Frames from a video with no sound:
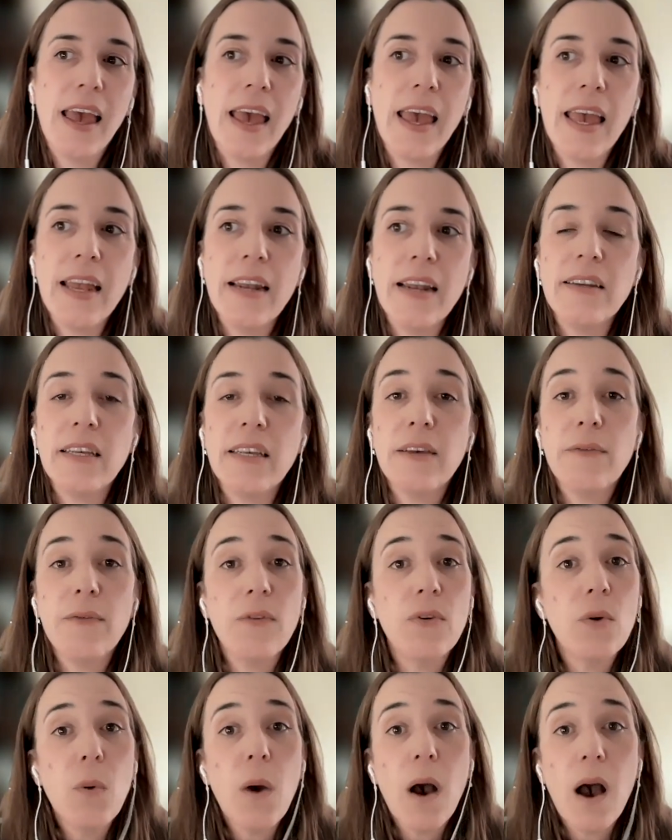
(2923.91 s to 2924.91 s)
And if
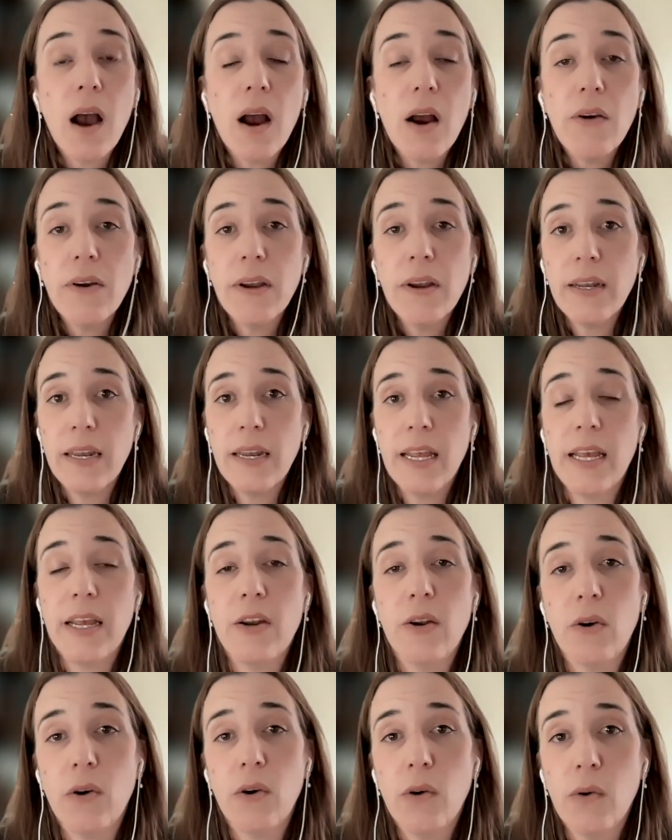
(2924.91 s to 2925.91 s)
you are in need
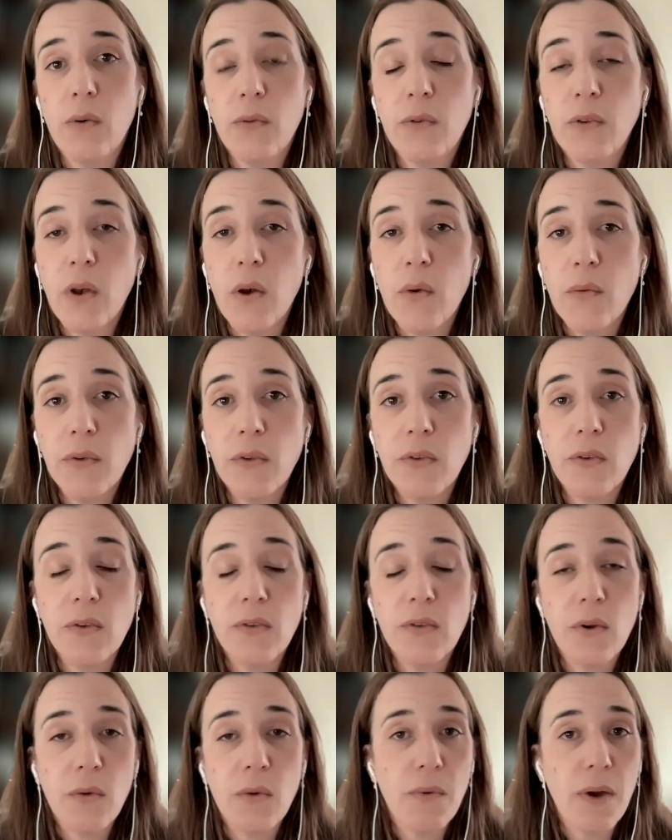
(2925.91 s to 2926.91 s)
of
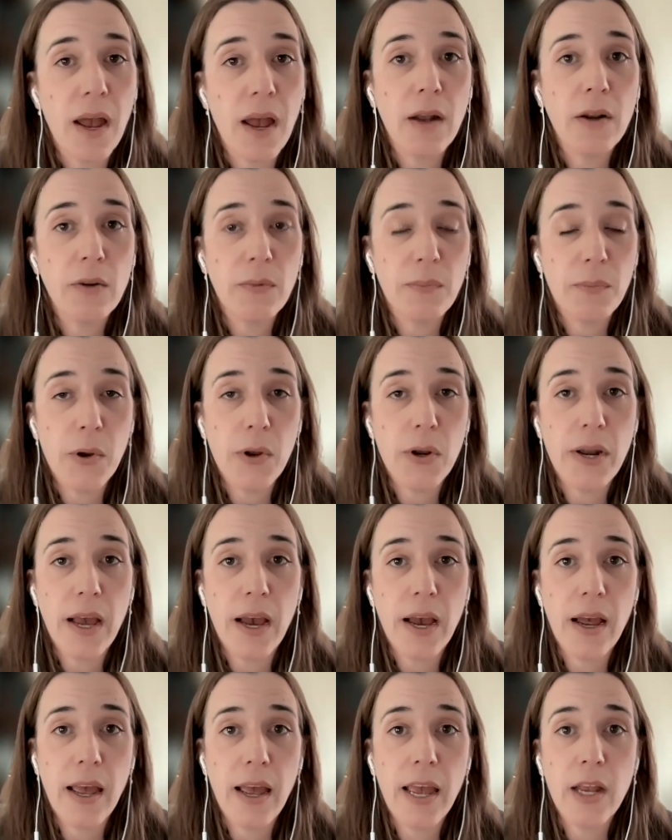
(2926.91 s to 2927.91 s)
services around
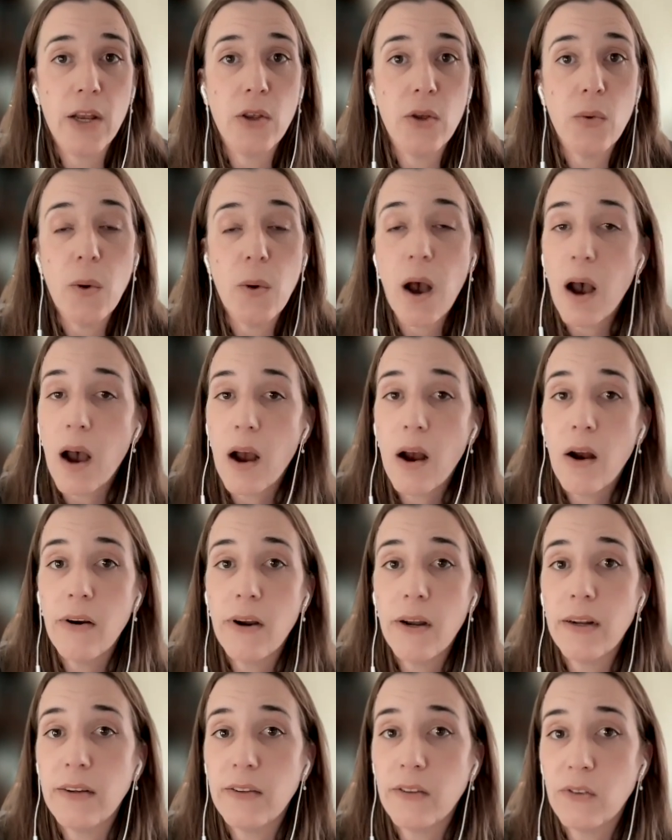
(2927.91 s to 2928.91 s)
burnout and you are
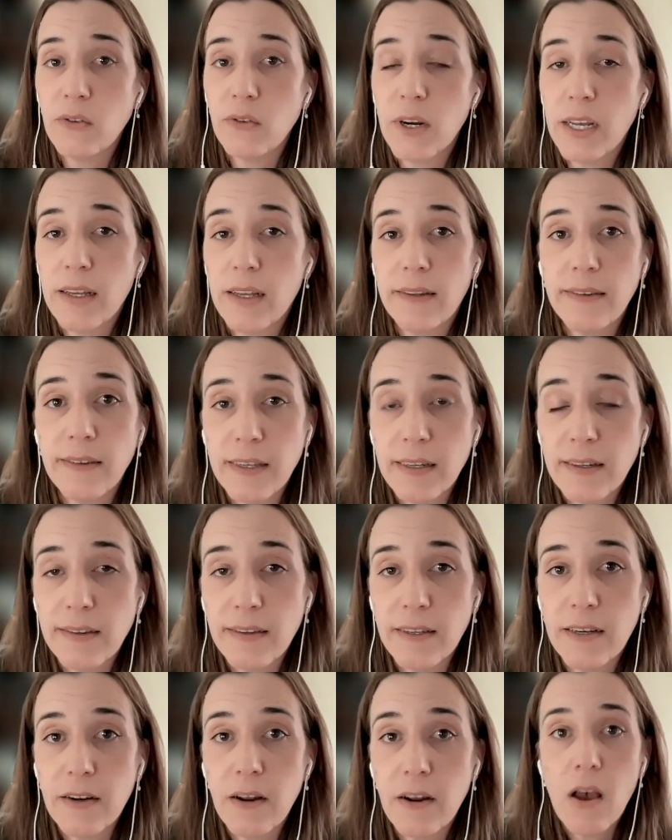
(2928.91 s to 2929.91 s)
an Australian
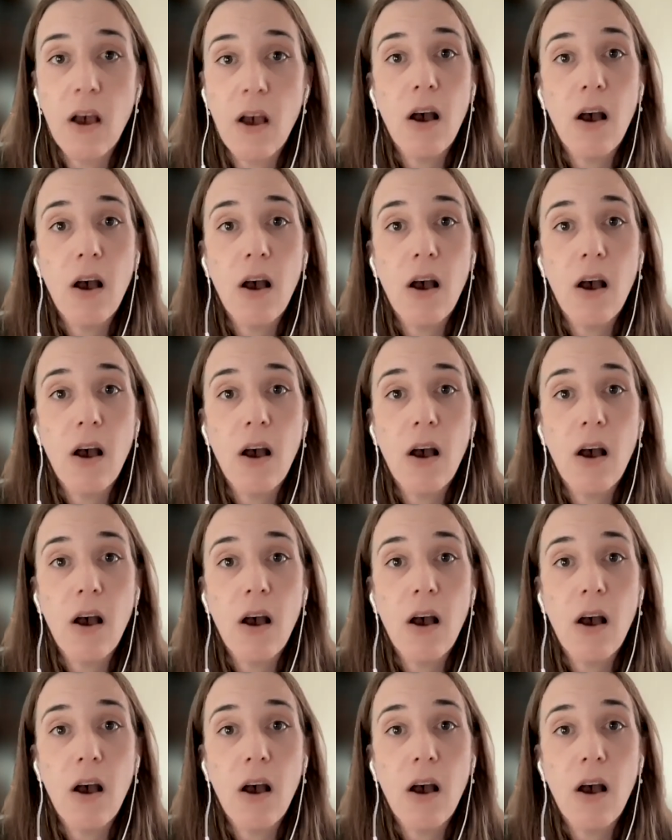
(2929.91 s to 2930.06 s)
citizen,